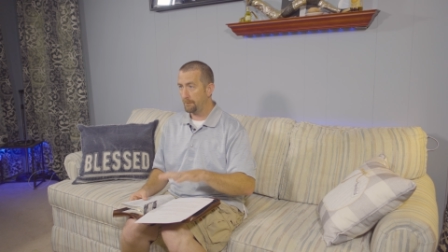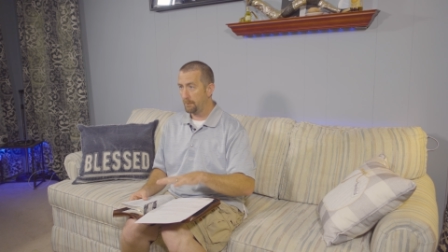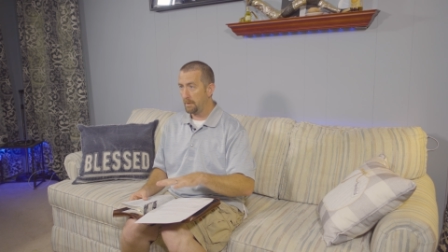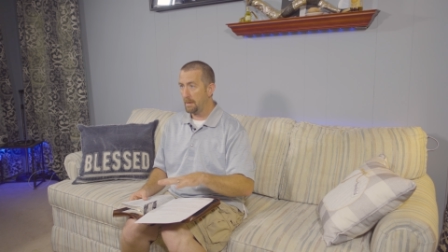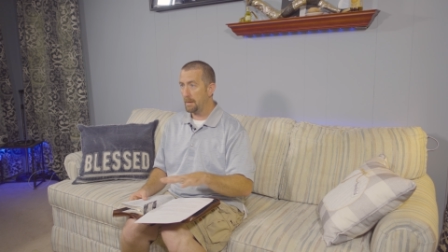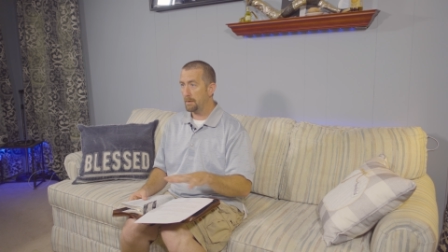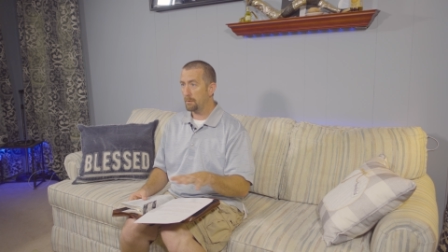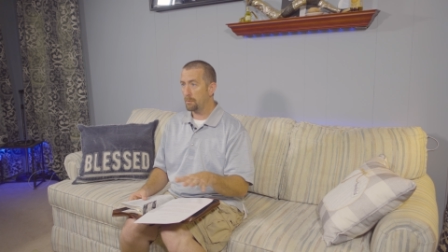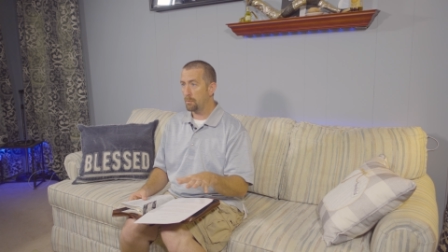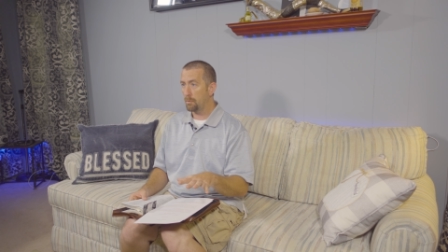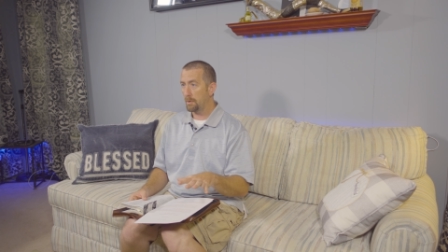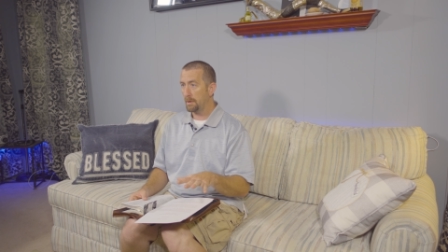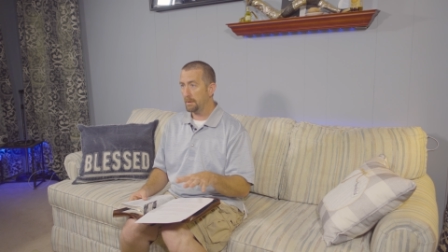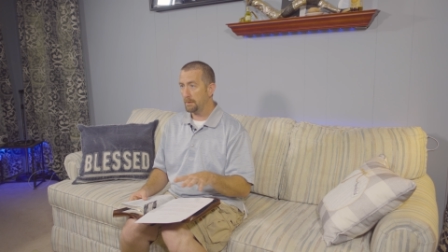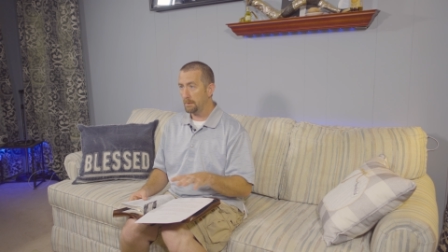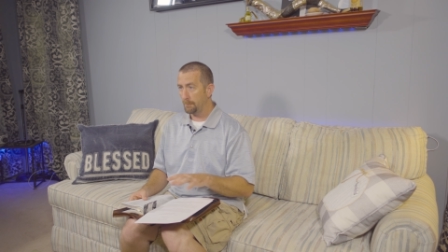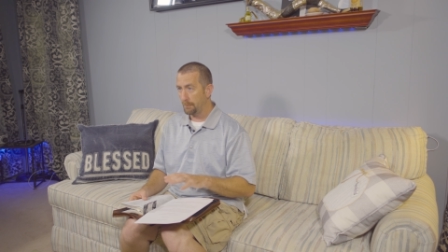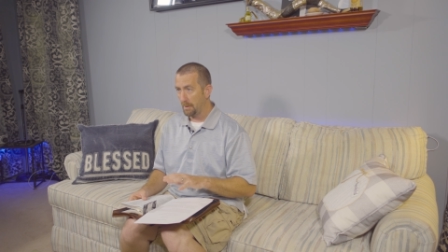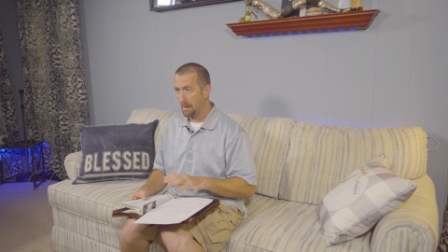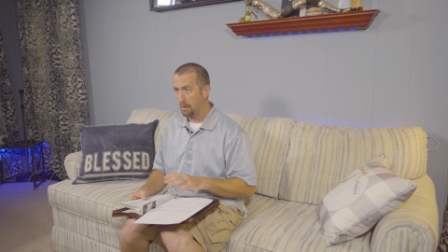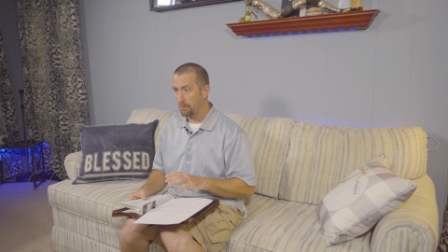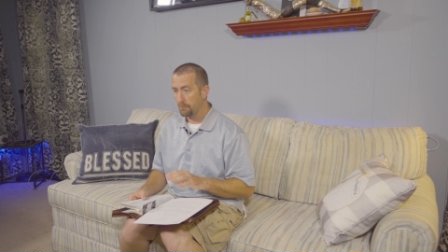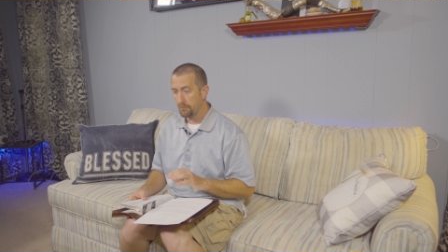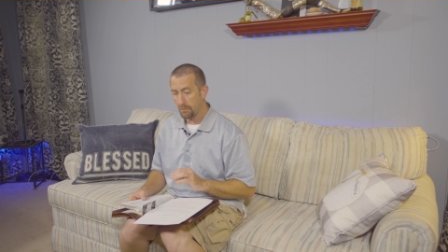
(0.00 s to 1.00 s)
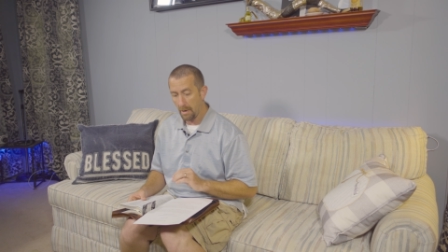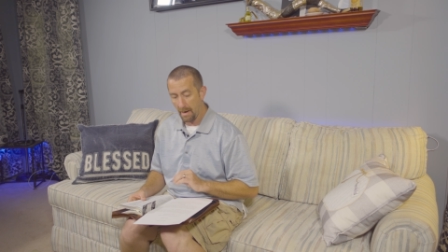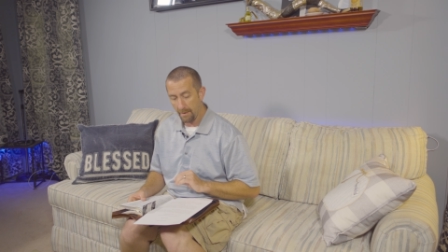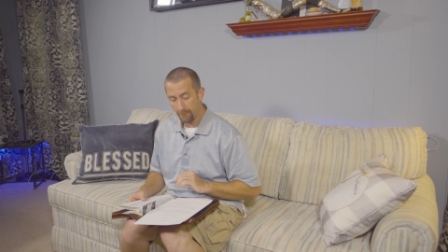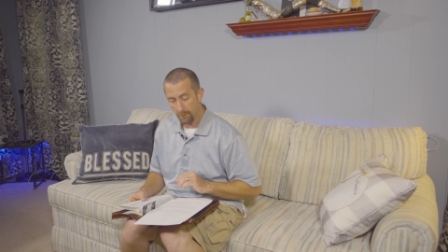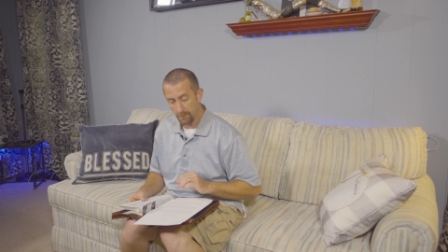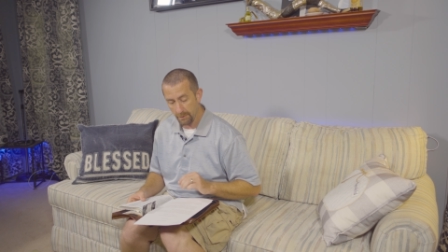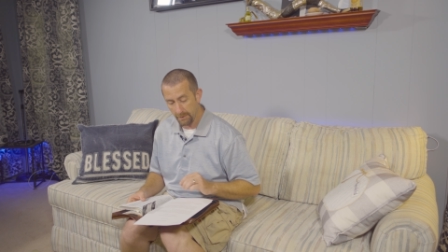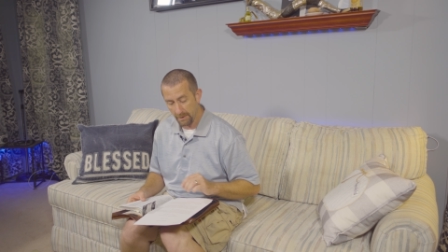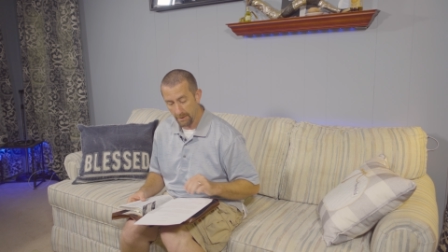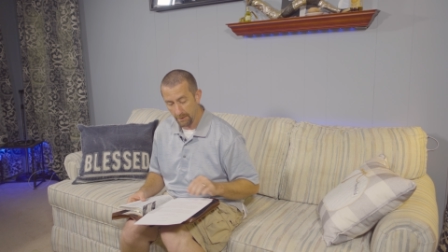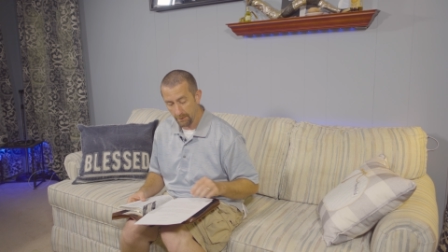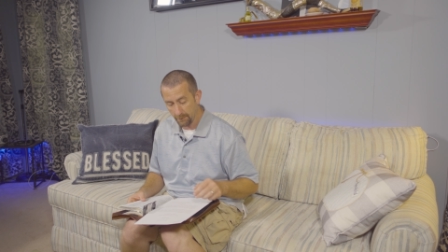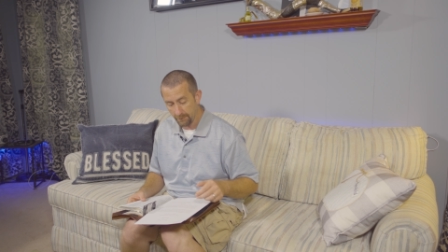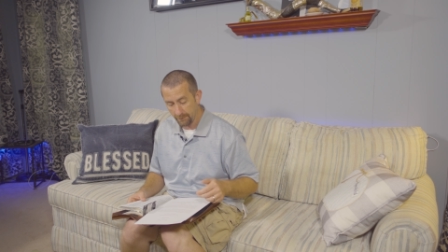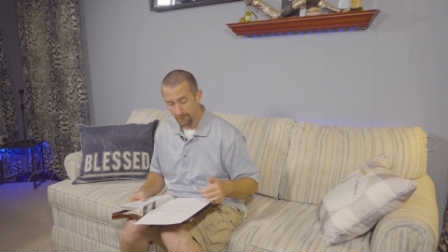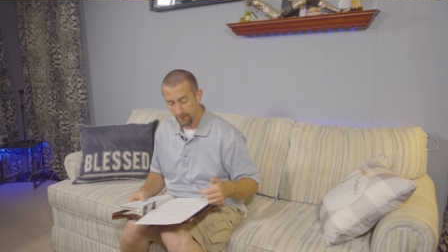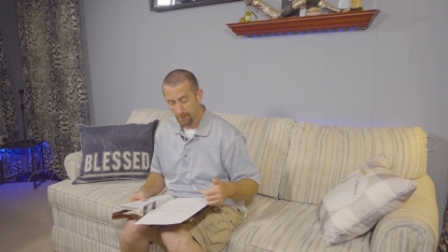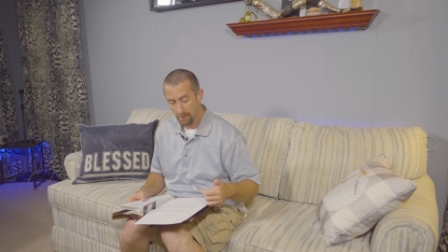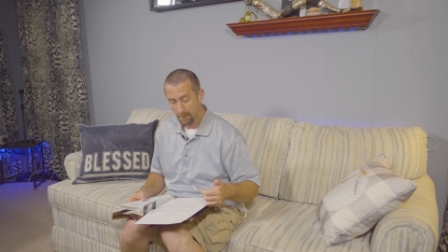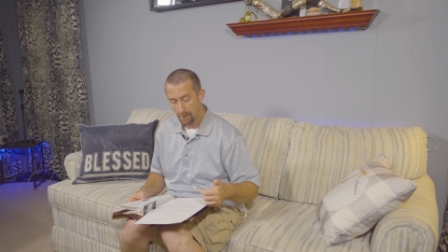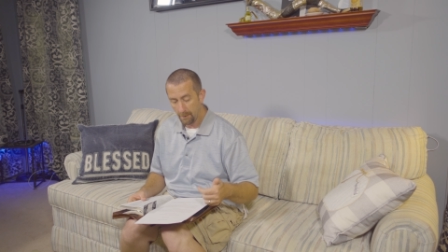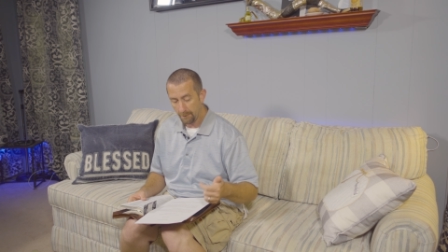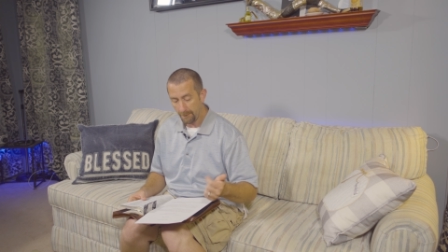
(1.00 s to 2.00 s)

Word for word: again, according to Brown, Driver, and Diggs.